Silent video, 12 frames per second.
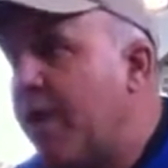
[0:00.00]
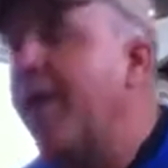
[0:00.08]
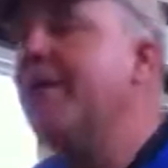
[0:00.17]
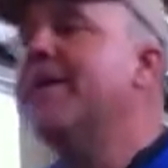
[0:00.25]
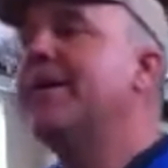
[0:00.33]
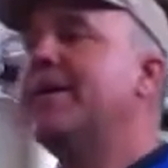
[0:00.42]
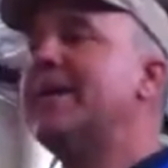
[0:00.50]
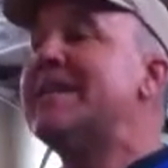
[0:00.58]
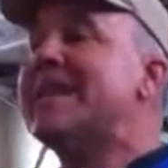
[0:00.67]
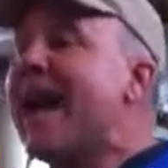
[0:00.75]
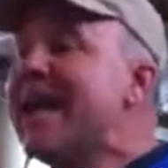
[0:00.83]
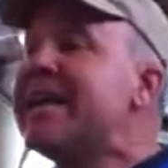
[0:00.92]
okay?
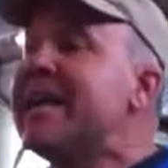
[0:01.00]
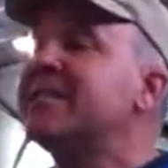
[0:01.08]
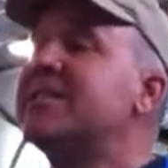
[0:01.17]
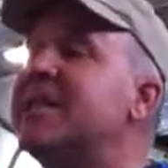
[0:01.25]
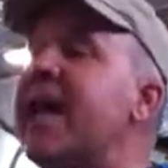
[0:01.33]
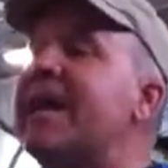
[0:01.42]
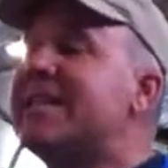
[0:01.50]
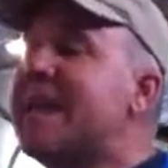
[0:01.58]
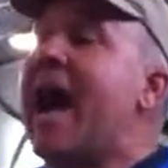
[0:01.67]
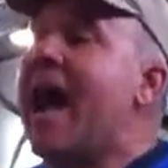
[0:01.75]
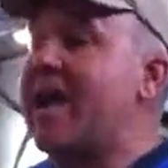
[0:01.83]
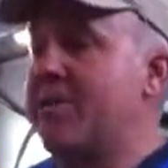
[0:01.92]
9 kids a day
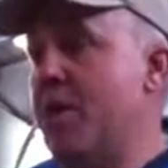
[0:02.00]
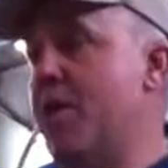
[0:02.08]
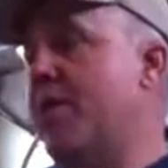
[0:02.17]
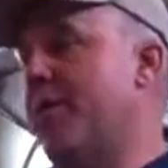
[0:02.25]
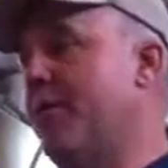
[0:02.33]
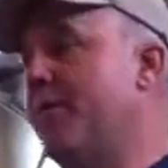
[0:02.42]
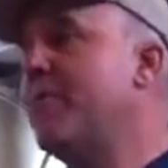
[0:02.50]
die in America